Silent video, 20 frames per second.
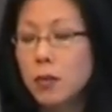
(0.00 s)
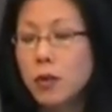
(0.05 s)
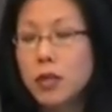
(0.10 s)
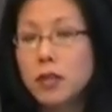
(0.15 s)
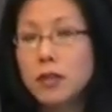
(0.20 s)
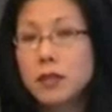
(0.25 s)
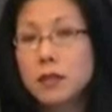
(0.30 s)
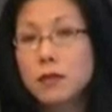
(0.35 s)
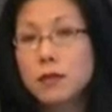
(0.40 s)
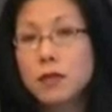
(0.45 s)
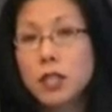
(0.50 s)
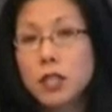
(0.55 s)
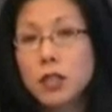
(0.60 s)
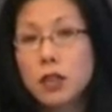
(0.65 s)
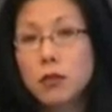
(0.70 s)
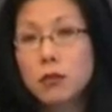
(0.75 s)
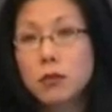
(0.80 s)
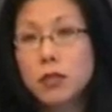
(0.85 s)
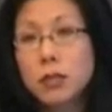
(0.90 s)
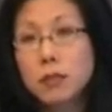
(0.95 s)
One is
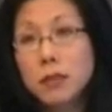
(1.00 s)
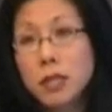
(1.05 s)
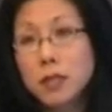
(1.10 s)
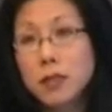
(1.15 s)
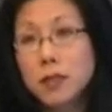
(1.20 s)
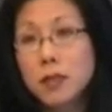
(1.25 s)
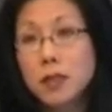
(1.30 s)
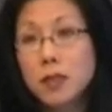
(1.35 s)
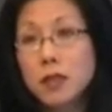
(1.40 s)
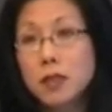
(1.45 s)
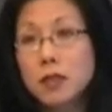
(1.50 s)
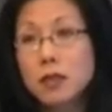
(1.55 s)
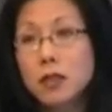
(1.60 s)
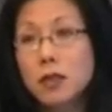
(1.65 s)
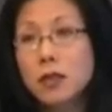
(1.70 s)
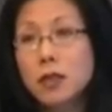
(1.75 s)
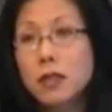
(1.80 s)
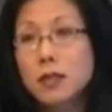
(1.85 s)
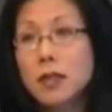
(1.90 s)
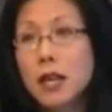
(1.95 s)
video remixes,
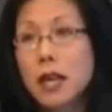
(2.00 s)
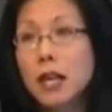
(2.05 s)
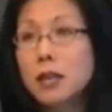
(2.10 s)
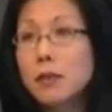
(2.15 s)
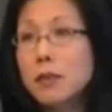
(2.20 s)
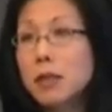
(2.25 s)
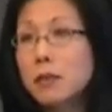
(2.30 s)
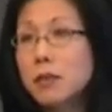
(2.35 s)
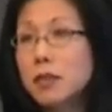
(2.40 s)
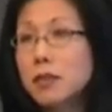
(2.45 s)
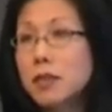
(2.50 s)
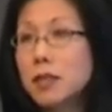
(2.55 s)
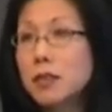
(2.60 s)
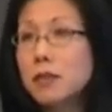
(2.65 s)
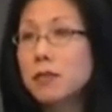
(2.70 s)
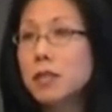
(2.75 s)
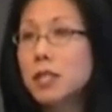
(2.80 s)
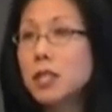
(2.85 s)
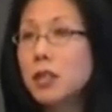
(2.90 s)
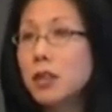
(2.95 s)
known as anime
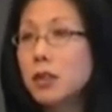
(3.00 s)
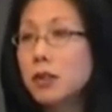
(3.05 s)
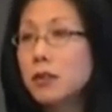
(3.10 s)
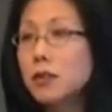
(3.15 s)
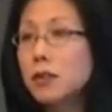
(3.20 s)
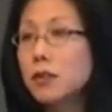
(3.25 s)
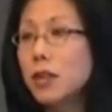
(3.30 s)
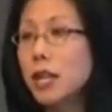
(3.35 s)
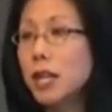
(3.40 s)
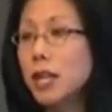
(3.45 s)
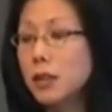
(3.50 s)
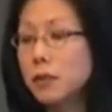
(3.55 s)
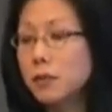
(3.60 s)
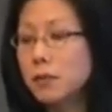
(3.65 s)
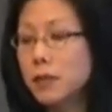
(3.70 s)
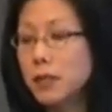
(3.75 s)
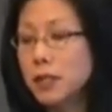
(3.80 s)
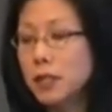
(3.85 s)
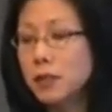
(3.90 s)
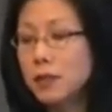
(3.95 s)
music videos, or
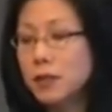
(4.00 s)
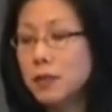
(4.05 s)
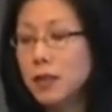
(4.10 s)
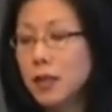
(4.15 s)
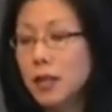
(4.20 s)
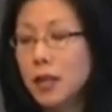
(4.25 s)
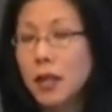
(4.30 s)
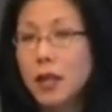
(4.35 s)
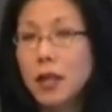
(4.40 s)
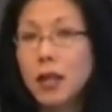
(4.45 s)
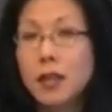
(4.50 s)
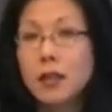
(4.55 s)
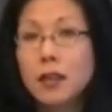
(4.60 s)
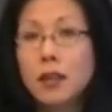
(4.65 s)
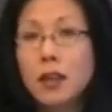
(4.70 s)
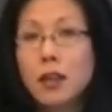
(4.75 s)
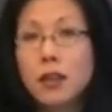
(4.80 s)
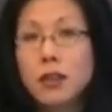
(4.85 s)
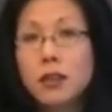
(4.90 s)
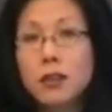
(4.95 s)
AMVs, and
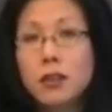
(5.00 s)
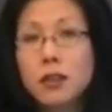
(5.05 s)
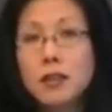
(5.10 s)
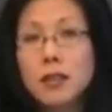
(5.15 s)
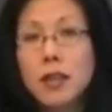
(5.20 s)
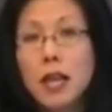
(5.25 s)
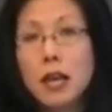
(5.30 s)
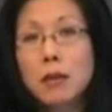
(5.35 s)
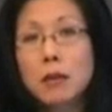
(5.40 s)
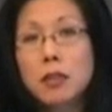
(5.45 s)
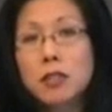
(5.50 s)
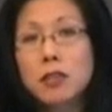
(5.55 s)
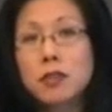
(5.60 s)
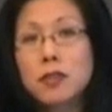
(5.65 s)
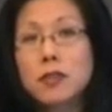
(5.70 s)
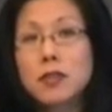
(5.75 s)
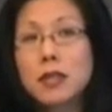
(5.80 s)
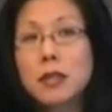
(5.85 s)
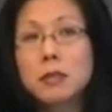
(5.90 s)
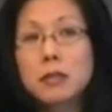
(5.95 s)
the other is amateur
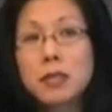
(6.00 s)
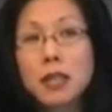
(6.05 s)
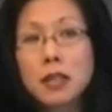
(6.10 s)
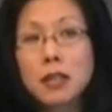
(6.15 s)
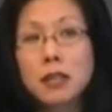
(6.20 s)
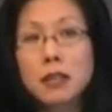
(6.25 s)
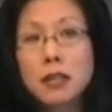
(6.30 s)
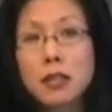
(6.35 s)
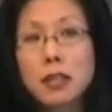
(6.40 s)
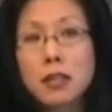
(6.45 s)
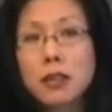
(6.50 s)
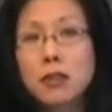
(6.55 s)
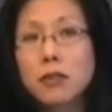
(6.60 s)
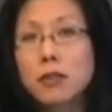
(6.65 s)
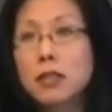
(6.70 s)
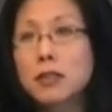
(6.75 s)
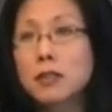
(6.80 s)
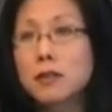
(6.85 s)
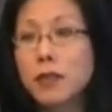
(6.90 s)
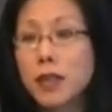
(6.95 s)
subtitling,
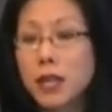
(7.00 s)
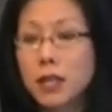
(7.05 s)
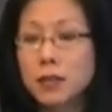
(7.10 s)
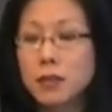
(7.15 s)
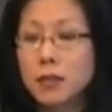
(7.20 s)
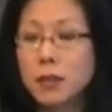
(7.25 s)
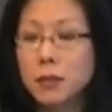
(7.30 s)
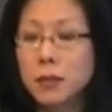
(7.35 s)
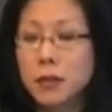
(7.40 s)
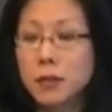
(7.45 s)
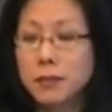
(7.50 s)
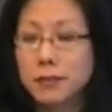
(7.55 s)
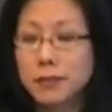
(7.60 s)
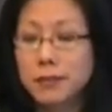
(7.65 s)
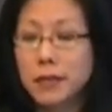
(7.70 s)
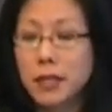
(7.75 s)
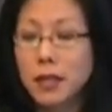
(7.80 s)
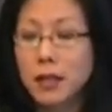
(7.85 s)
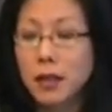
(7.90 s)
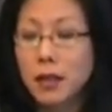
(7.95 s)
known as subbing.
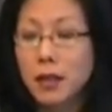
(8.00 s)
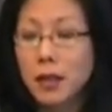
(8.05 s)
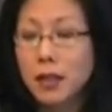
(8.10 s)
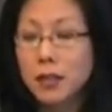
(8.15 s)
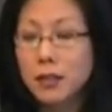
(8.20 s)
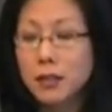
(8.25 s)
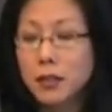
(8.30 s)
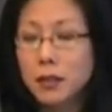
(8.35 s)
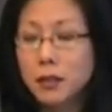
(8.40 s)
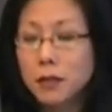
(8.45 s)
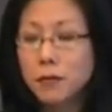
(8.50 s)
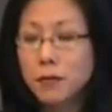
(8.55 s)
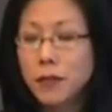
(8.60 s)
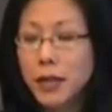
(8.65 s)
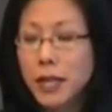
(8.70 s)
So